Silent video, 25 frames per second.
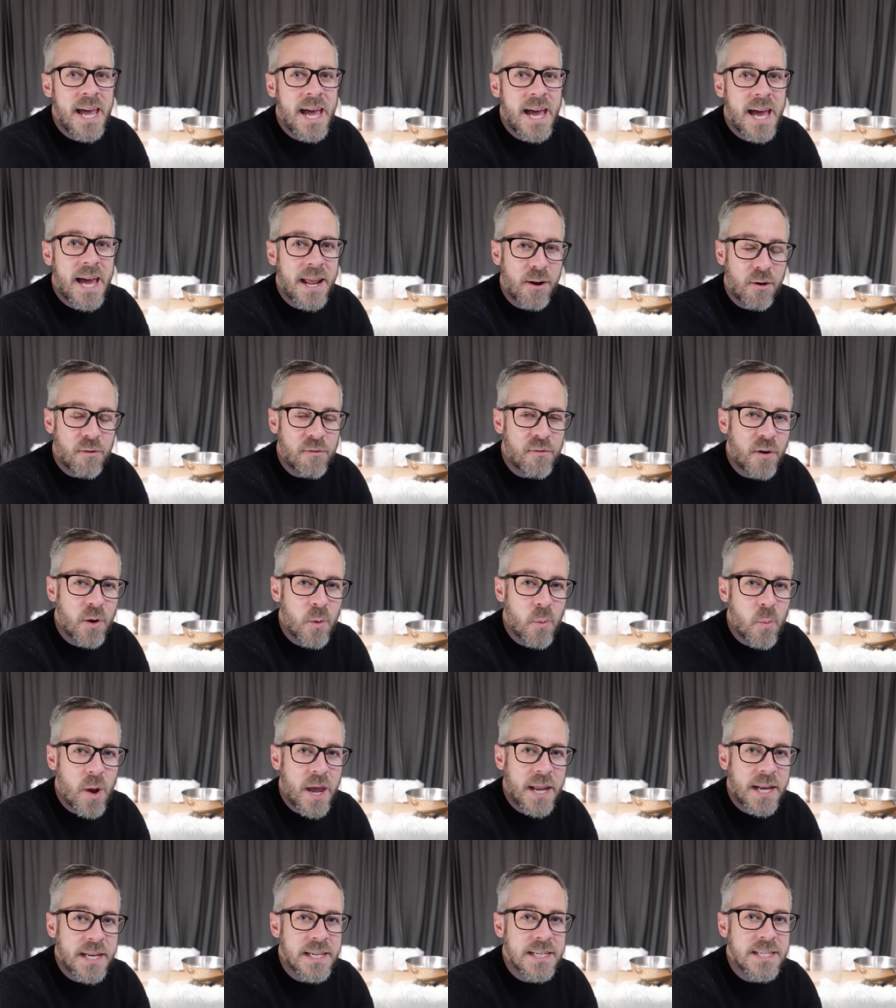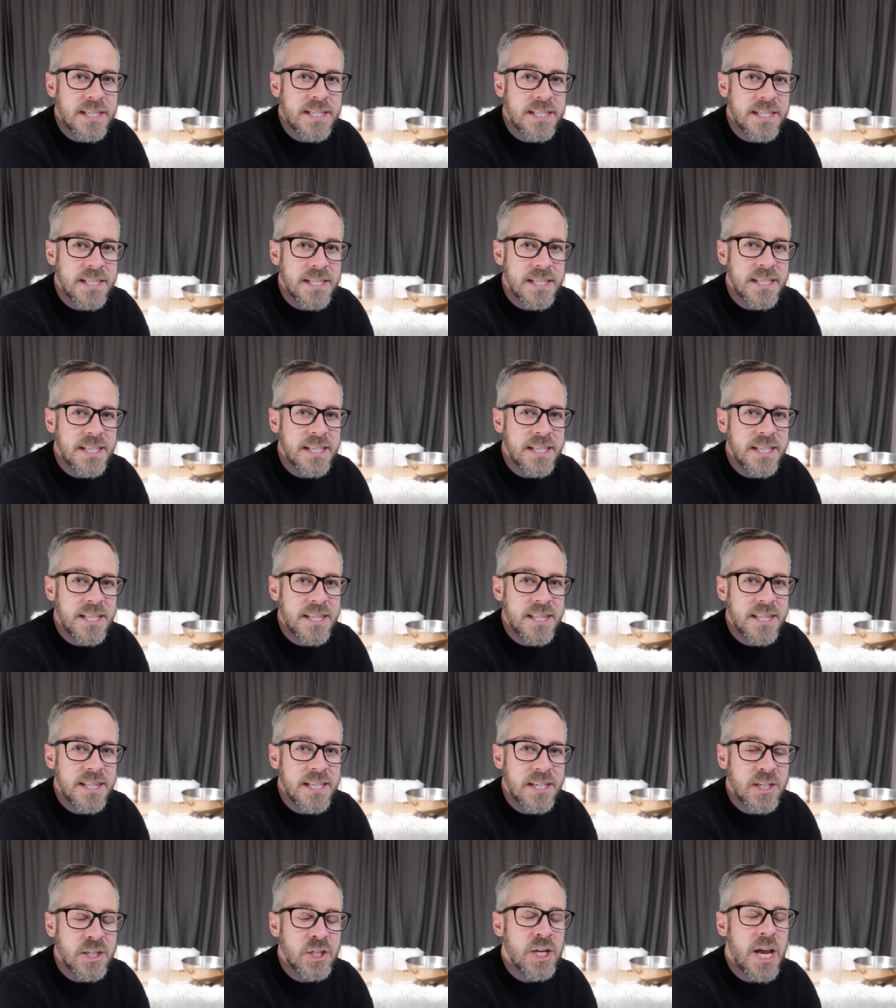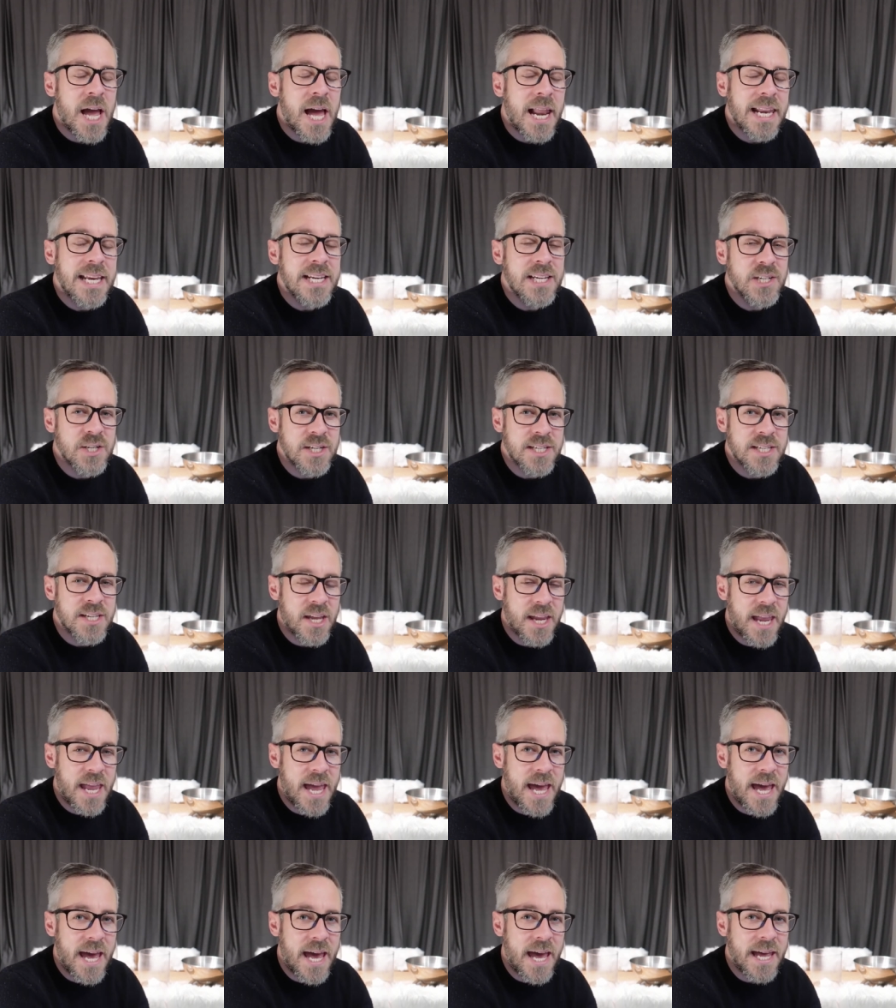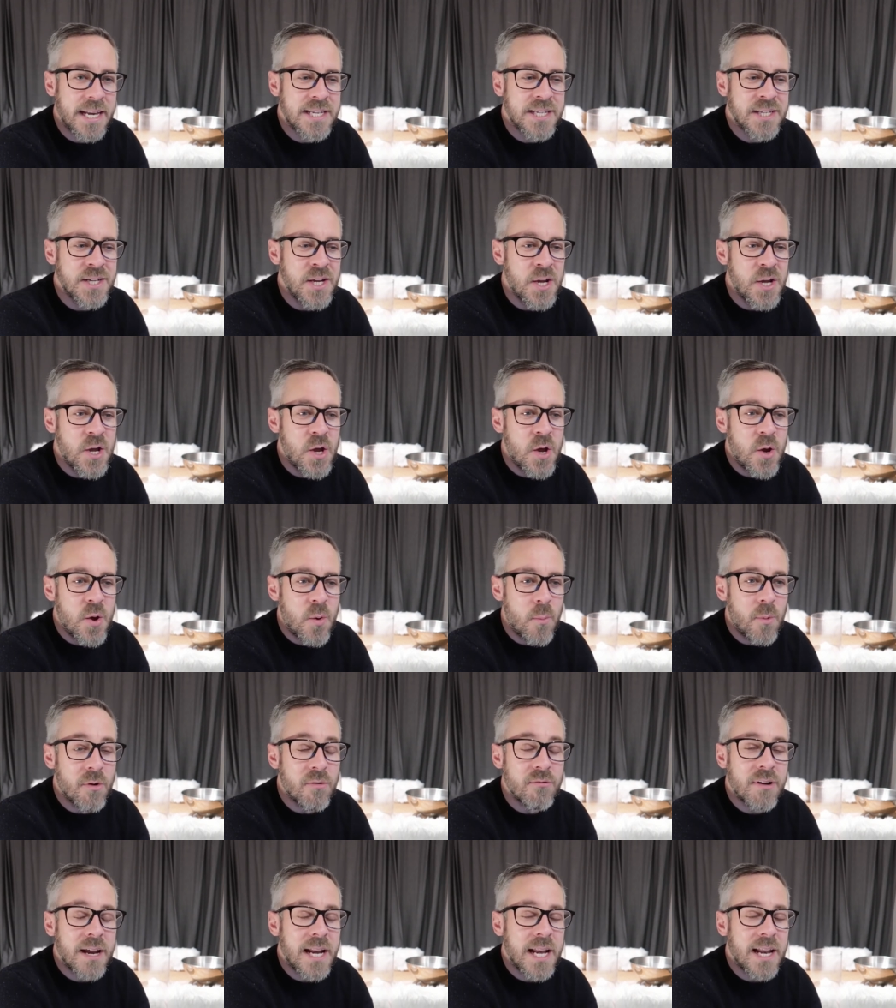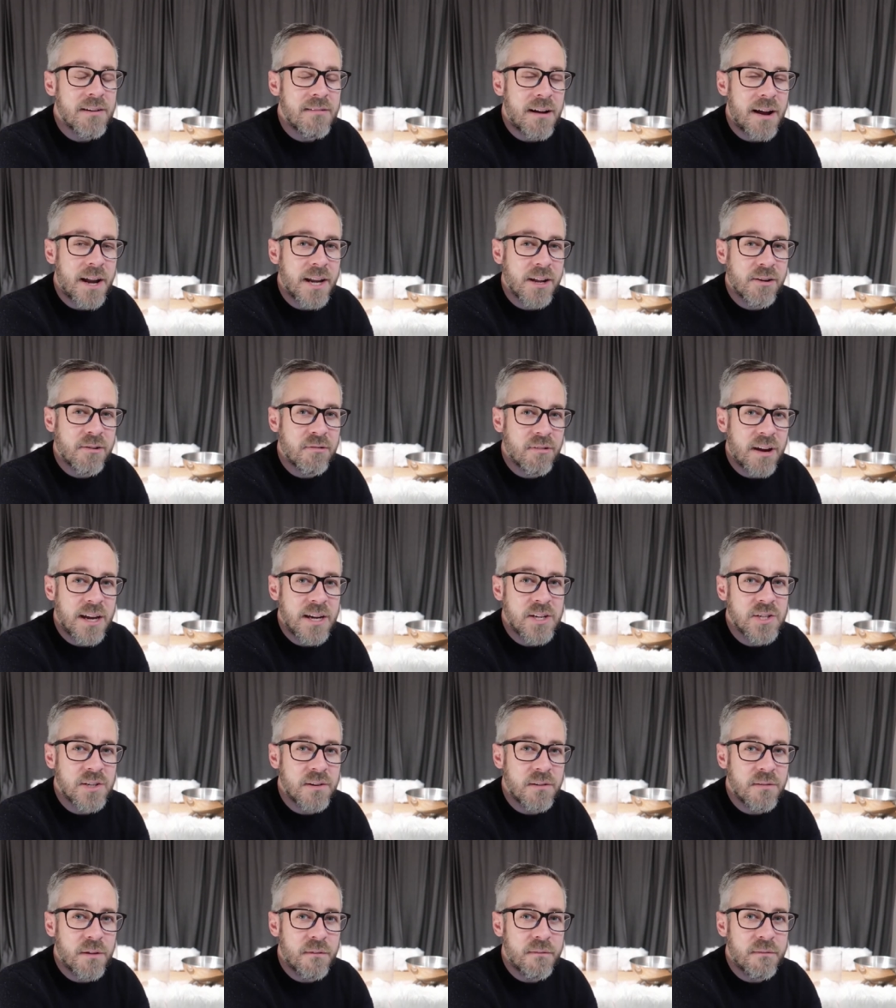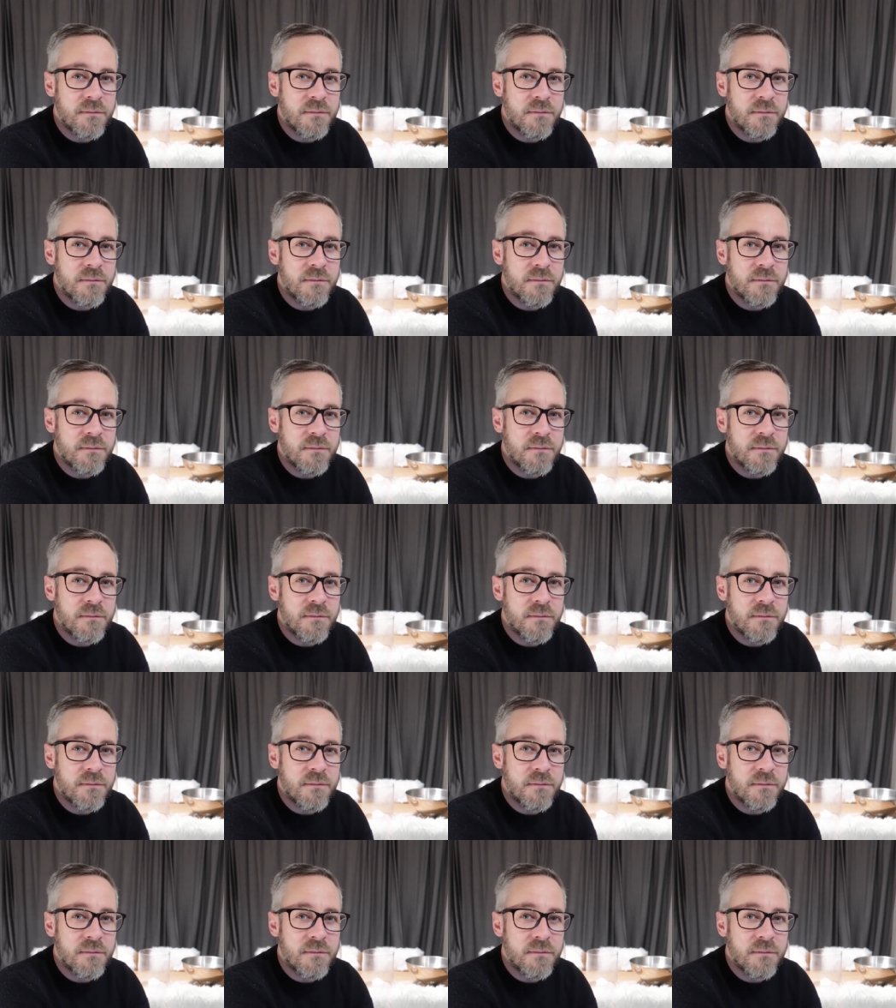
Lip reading: and off I went. The challenges I had were really around the creation of the